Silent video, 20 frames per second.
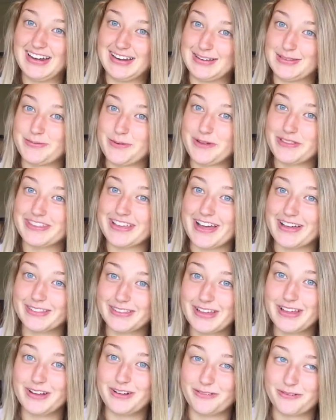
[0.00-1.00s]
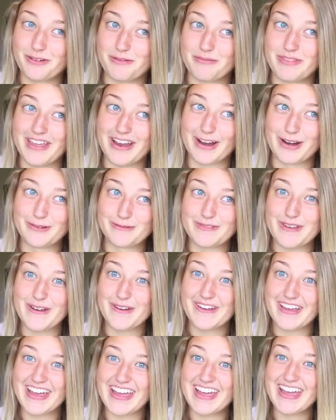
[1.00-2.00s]
of just went down the hill from there,
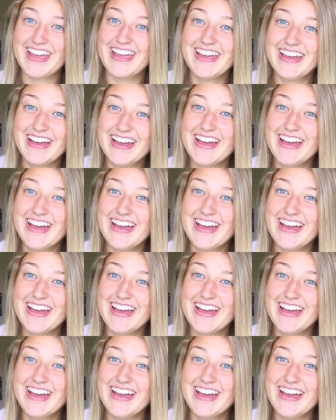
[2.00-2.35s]
okay?